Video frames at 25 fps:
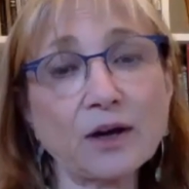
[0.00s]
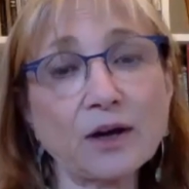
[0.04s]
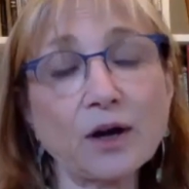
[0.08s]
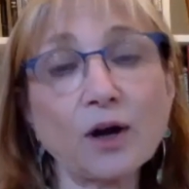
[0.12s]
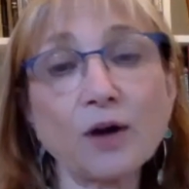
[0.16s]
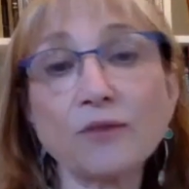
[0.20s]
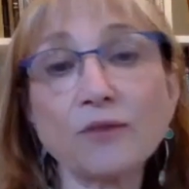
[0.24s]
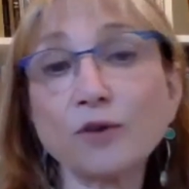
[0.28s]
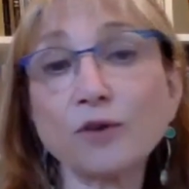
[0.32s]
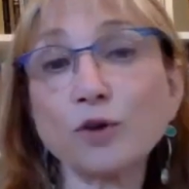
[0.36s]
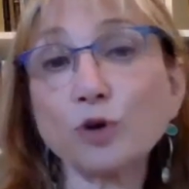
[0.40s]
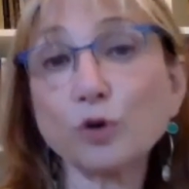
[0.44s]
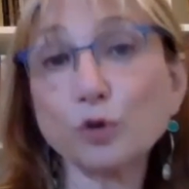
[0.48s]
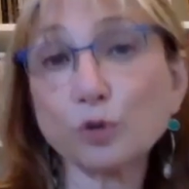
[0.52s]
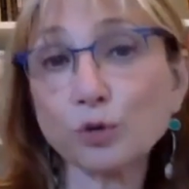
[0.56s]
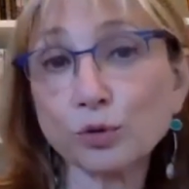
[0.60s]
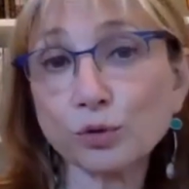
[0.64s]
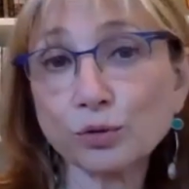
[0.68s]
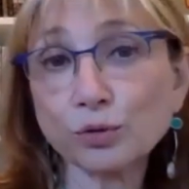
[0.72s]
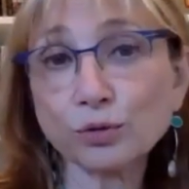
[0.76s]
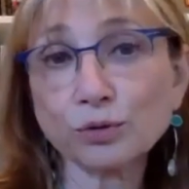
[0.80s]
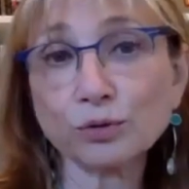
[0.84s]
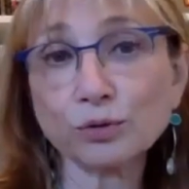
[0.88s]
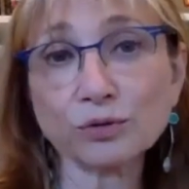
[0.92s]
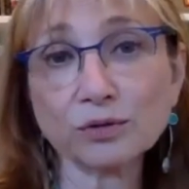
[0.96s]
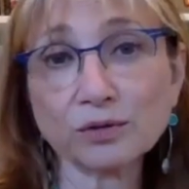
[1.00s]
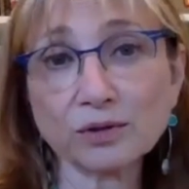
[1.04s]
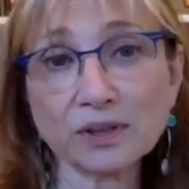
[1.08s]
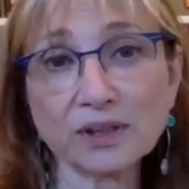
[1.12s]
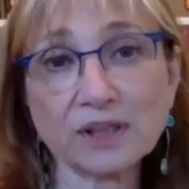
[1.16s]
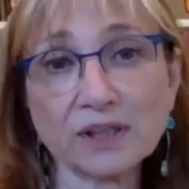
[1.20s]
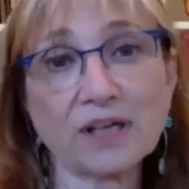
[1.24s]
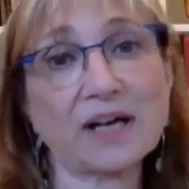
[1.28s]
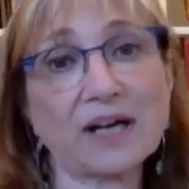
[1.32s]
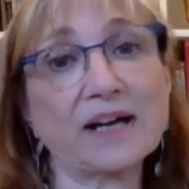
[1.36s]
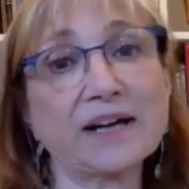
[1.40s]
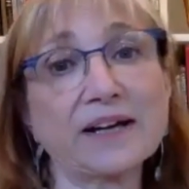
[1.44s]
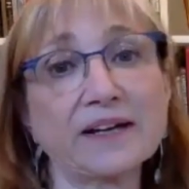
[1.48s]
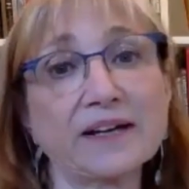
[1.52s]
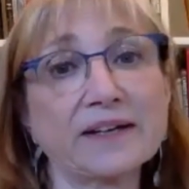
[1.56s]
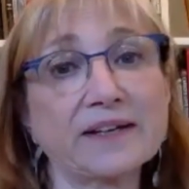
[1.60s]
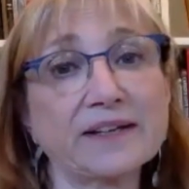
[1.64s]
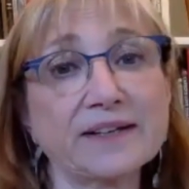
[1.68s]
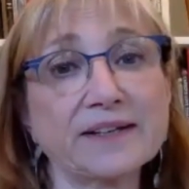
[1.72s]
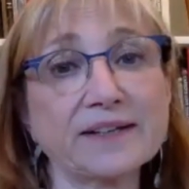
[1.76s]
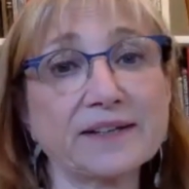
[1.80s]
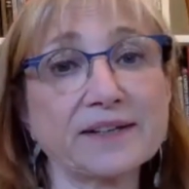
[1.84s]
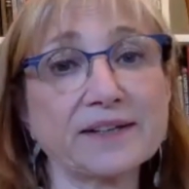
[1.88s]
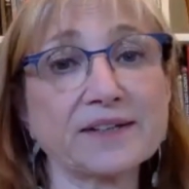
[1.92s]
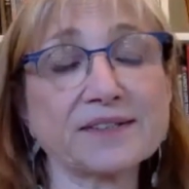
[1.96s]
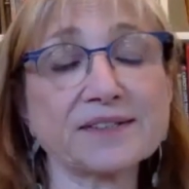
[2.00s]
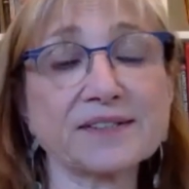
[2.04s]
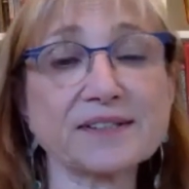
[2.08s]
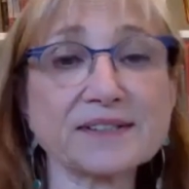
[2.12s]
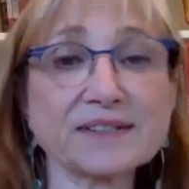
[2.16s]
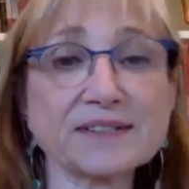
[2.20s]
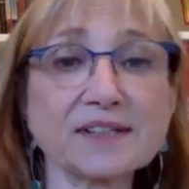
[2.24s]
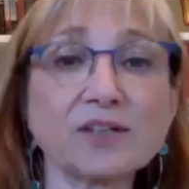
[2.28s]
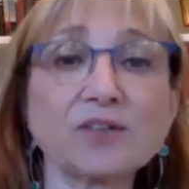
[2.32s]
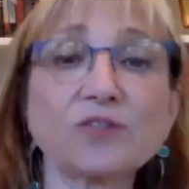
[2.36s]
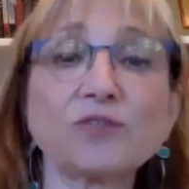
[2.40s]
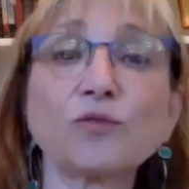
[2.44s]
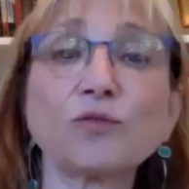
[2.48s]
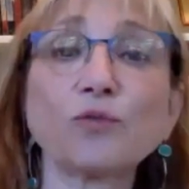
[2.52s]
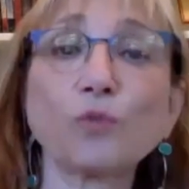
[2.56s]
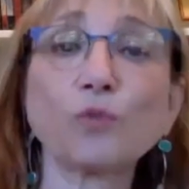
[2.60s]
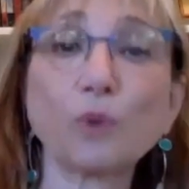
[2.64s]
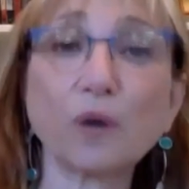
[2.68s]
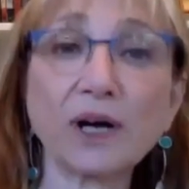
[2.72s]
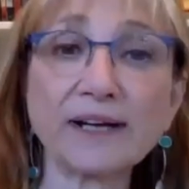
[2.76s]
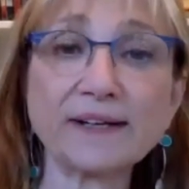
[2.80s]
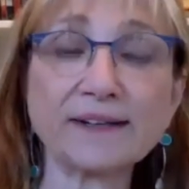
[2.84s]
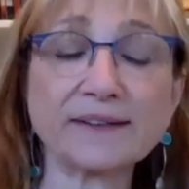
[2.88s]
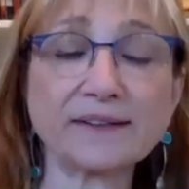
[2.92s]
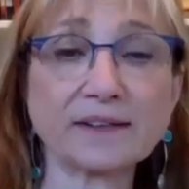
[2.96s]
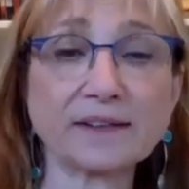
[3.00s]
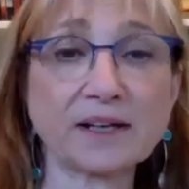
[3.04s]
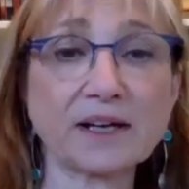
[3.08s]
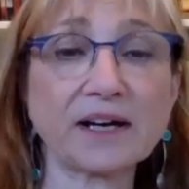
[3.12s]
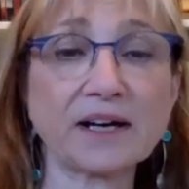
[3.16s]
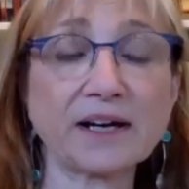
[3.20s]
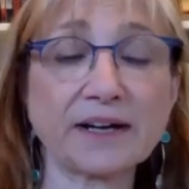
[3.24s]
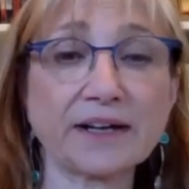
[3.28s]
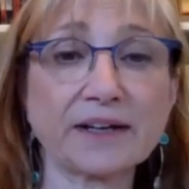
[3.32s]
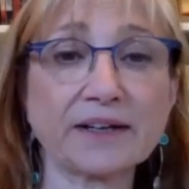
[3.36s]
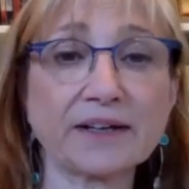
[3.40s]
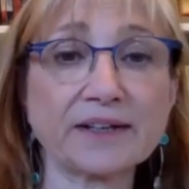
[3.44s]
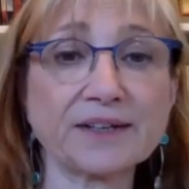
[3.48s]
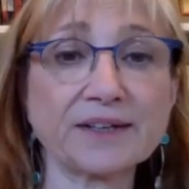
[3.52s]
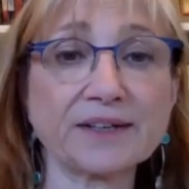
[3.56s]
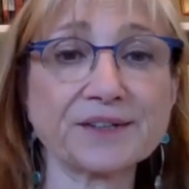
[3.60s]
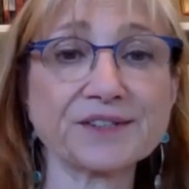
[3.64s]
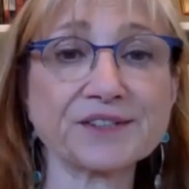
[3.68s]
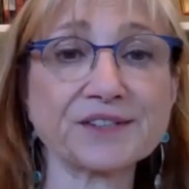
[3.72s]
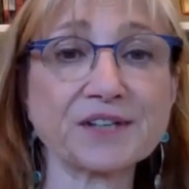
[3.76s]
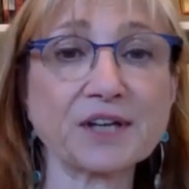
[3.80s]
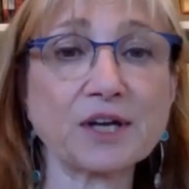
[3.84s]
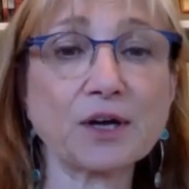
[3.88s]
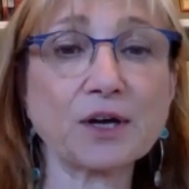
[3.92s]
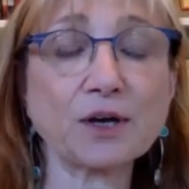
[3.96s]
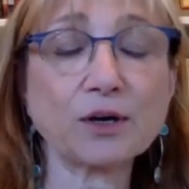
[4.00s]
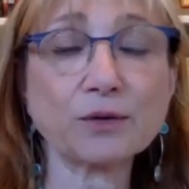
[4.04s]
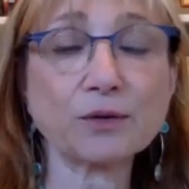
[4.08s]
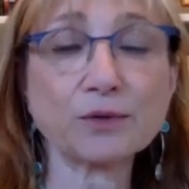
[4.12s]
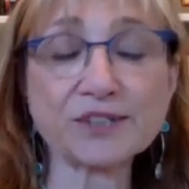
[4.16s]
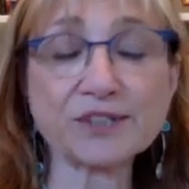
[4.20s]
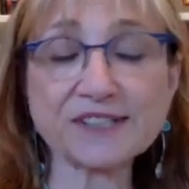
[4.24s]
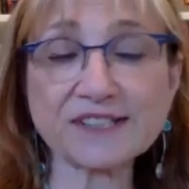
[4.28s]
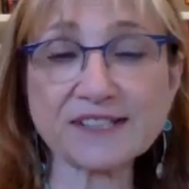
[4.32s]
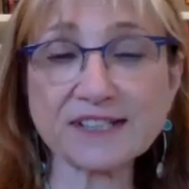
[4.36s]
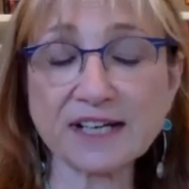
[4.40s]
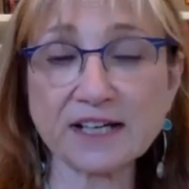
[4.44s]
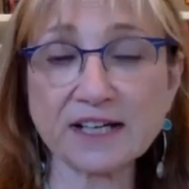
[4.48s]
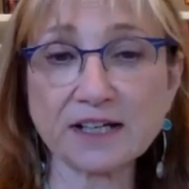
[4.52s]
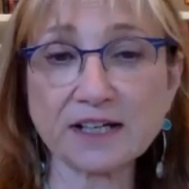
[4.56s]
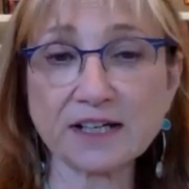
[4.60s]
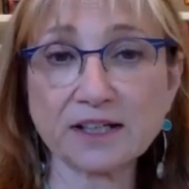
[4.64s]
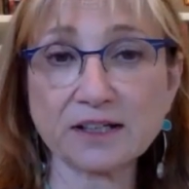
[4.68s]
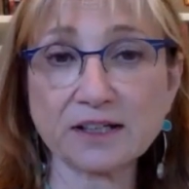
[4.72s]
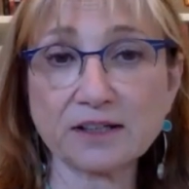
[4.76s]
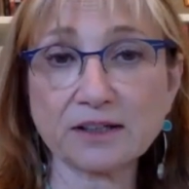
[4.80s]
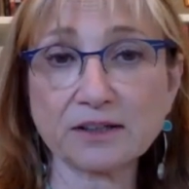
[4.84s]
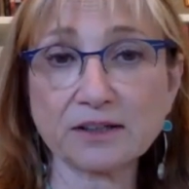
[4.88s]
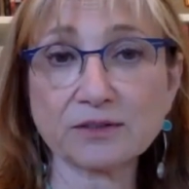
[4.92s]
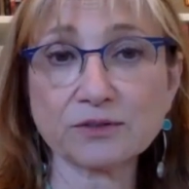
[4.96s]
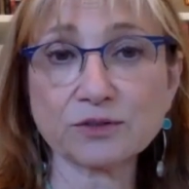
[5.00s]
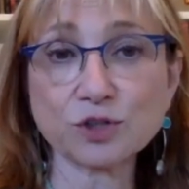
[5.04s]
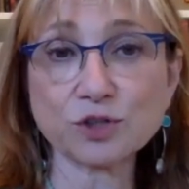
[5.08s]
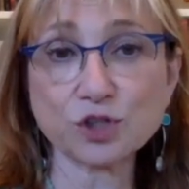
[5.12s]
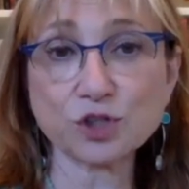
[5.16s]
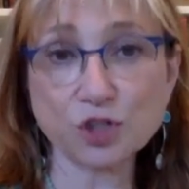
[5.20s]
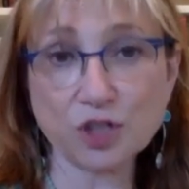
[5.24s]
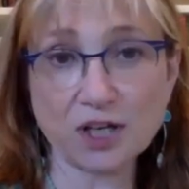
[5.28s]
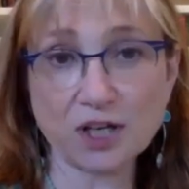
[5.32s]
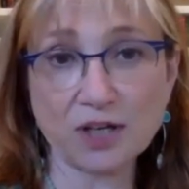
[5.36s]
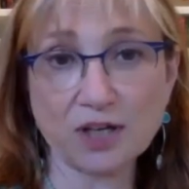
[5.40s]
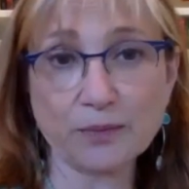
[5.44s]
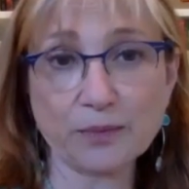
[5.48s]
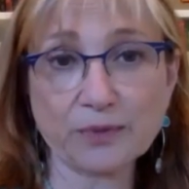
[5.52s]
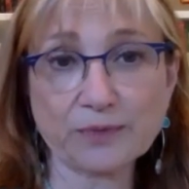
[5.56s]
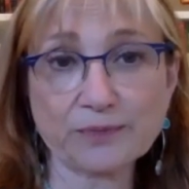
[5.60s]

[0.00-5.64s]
of who Gaia is instead of what Gaia is was taking shape.